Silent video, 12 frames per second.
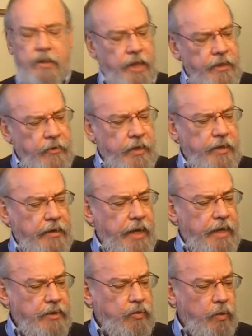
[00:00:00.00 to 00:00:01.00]
So I think
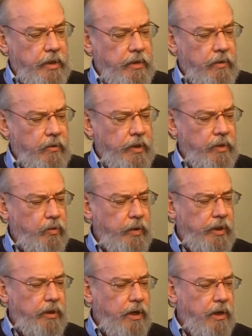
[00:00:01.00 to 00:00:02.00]
that's when
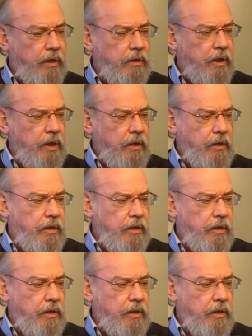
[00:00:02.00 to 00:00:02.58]
we are